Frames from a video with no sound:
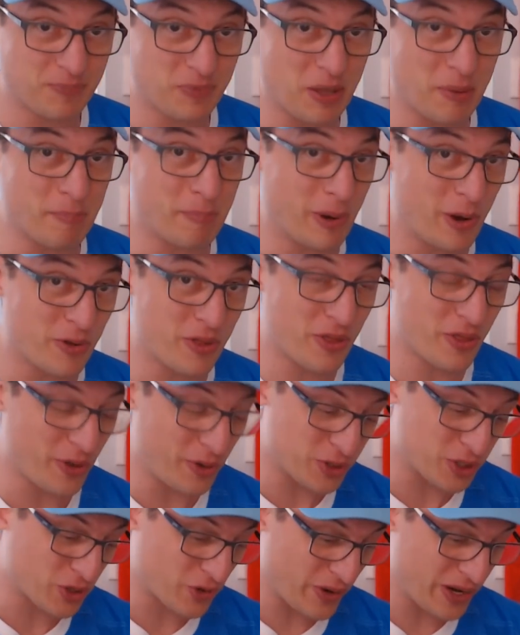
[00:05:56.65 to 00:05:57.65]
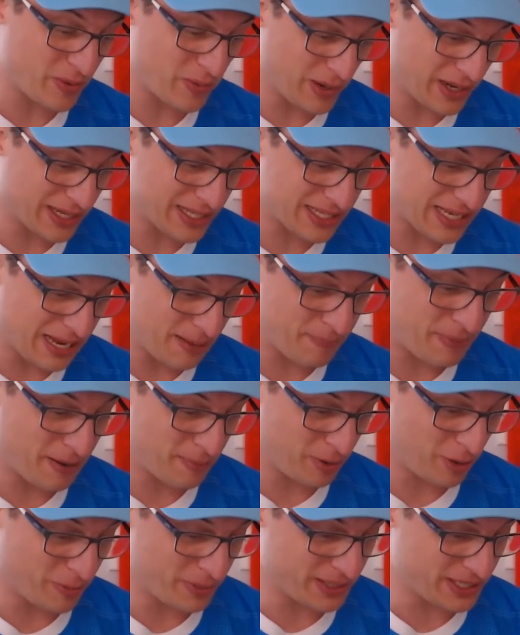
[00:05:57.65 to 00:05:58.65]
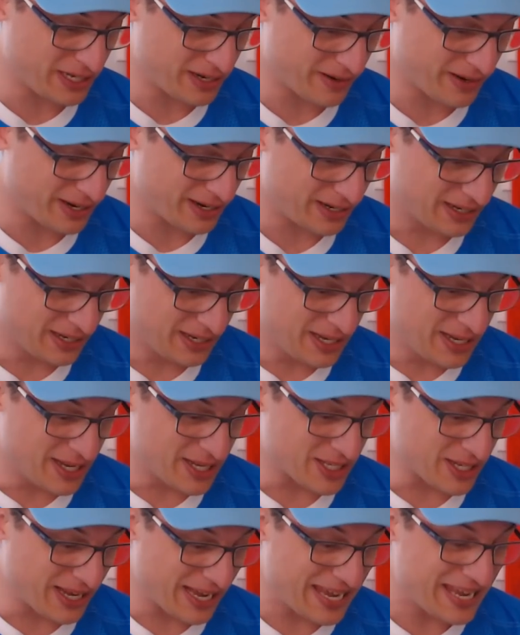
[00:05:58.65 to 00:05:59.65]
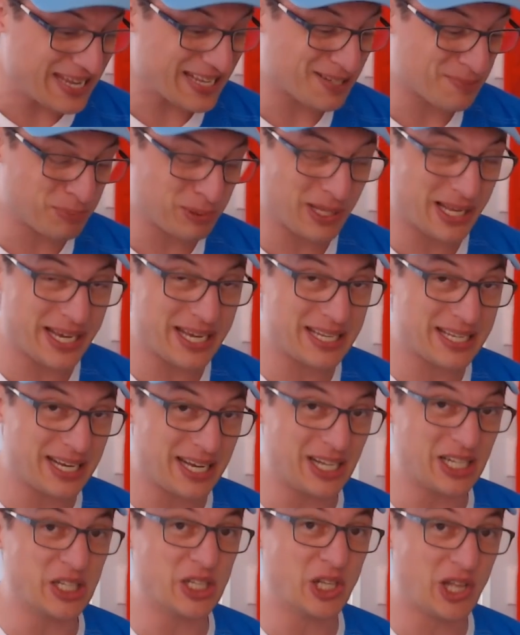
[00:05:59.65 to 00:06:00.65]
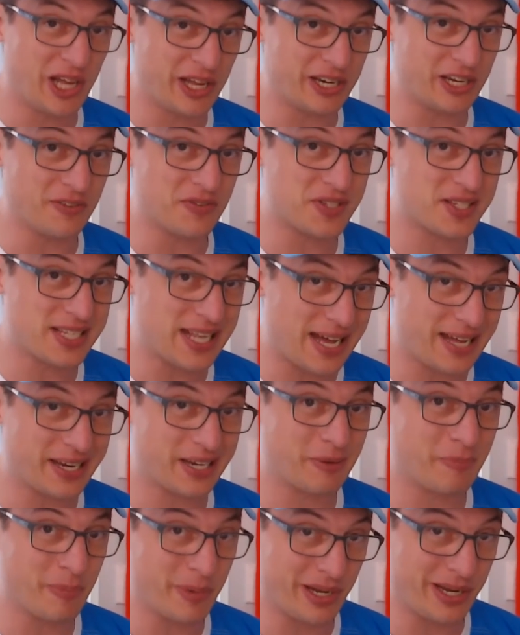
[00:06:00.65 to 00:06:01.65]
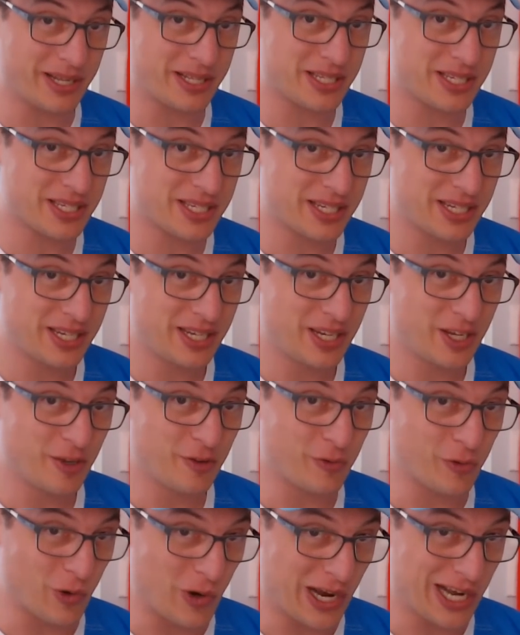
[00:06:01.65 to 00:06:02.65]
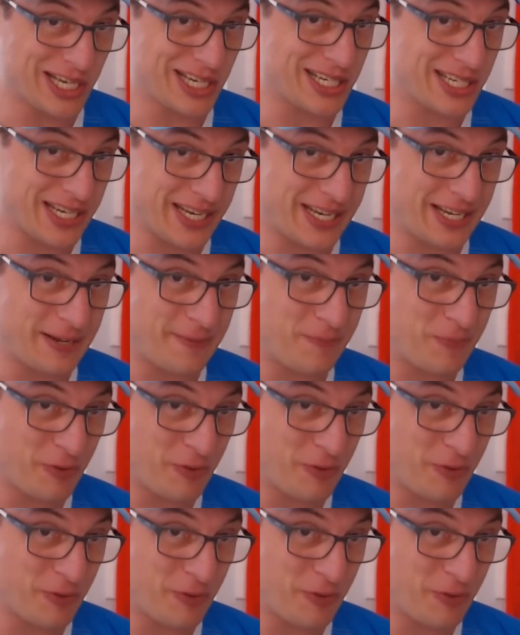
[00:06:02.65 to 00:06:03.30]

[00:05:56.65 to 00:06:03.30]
Both of those green ones are Pablo Matera. So he has played a lot of starting minutes for Argentina.